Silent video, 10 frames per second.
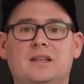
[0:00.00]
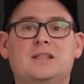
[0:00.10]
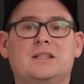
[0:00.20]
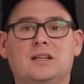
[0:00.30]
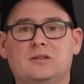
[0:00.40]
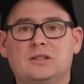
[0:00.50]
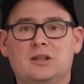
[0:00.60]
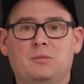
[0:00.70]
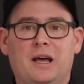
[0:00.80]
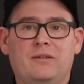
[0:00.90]
This signals to
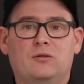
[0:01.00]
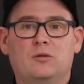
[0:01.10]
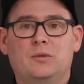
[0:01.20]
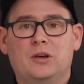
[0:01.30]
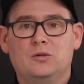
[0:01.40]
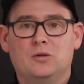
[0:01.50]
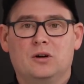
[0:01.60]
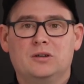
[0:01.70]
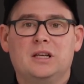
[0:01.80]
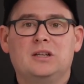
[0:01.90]
the platform that your
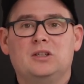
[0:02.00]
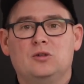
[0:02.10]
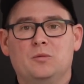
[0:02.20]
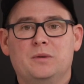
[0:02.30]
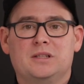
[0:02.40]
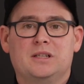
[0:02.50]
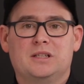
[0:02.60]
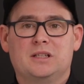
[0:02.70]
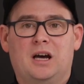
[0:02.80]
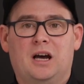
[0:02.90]
content and your
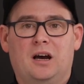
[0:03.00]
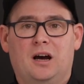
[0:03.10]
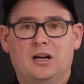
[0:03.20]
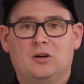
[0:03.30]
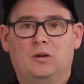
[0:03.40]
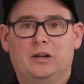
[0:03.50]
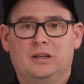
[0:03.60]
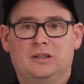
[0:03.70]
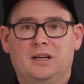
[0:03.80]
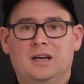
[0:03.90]
businesses are high quality.